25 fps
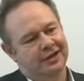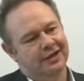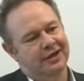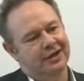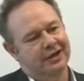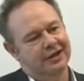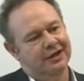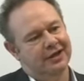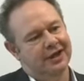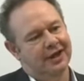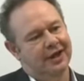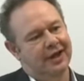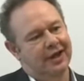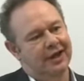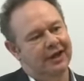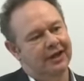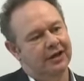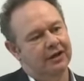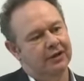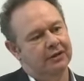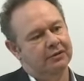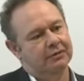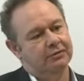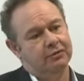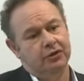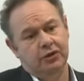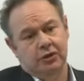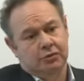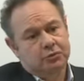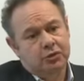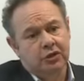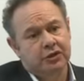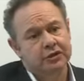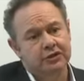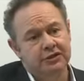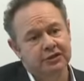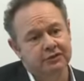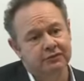in a
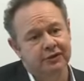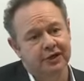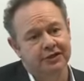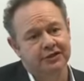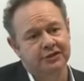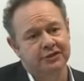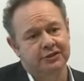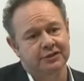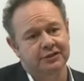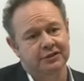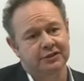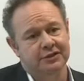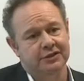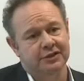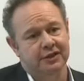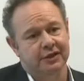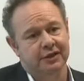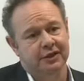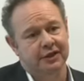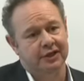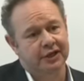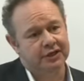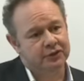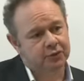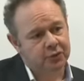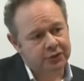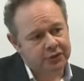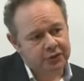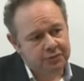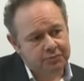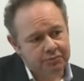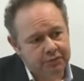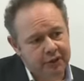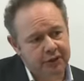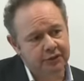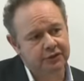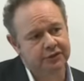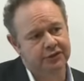community registered design case? What's the
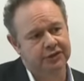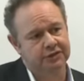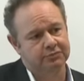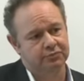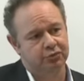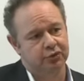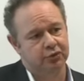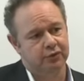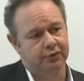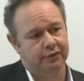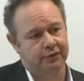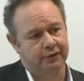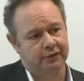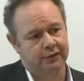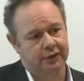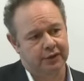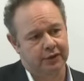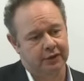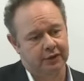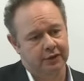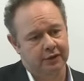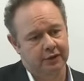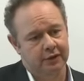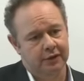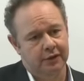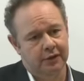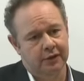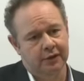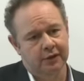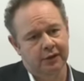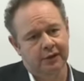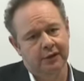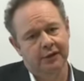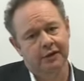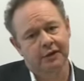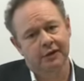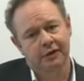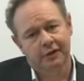most important thing?
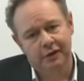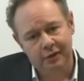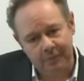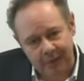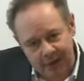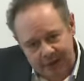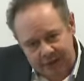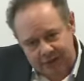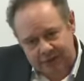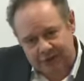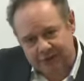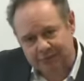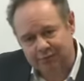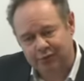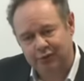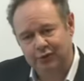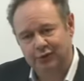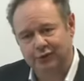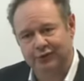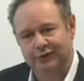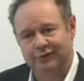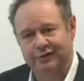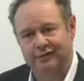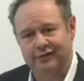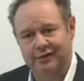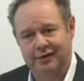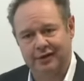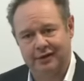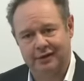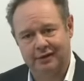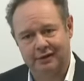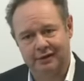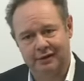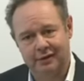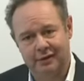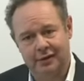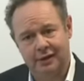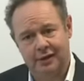The most important thing
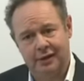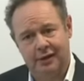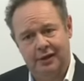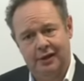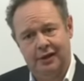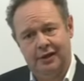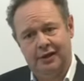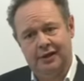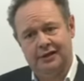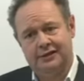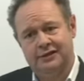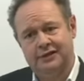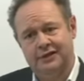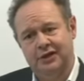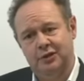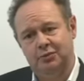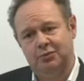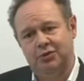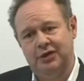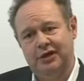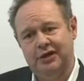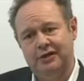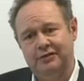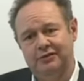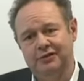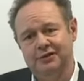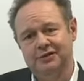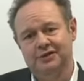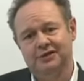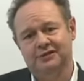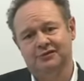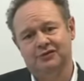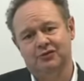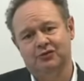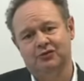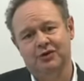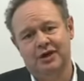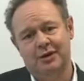is the appearance
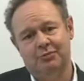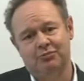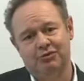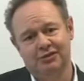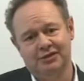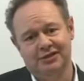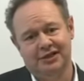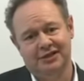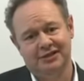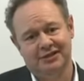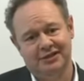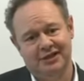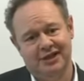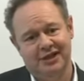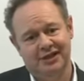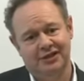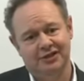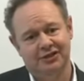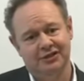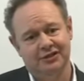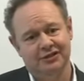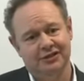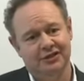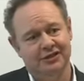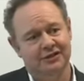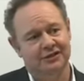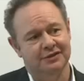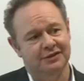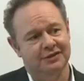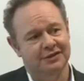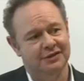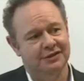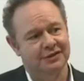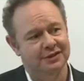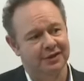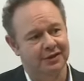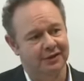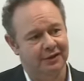of the representations in the
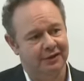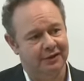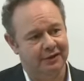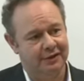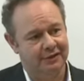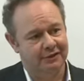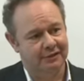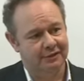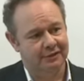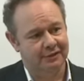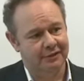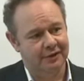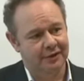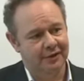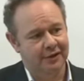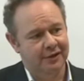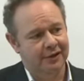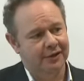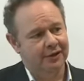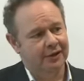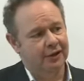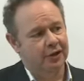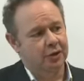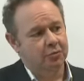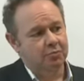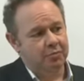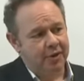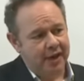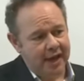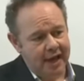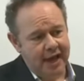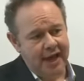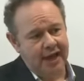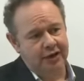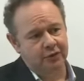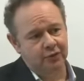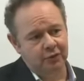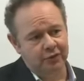design
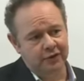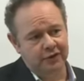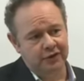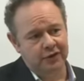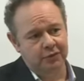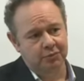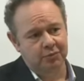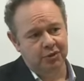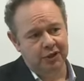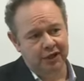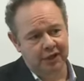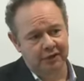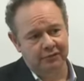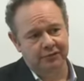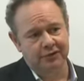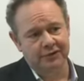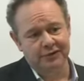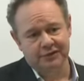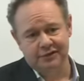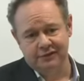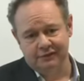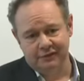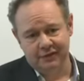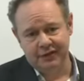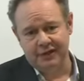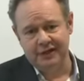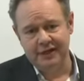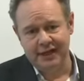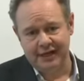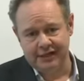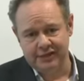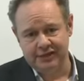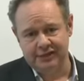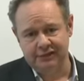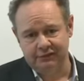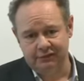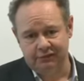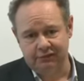compared with the appearance of the
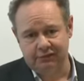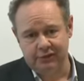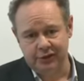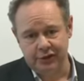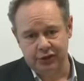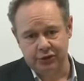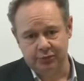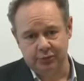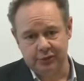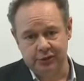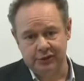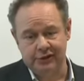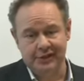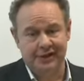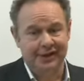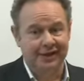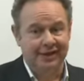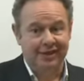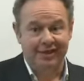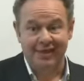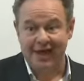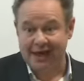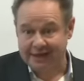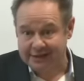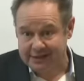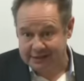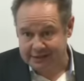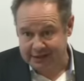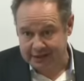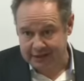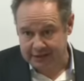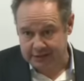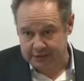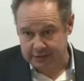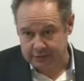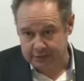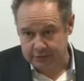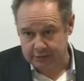alleged infringement, and that is
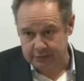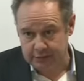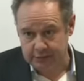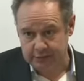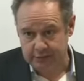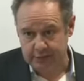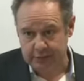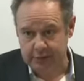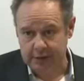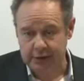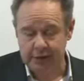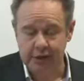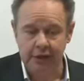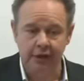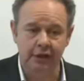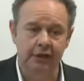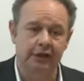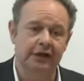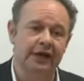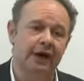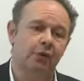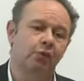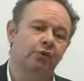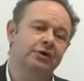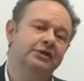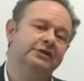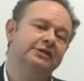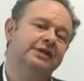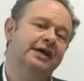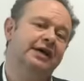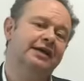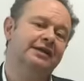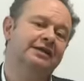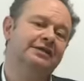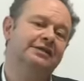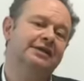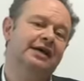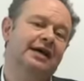it. Now, what does
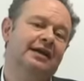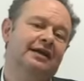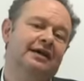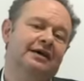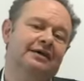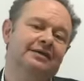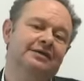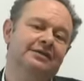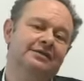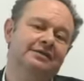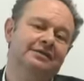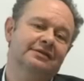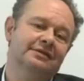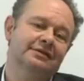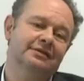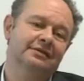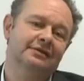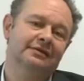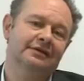that tell us?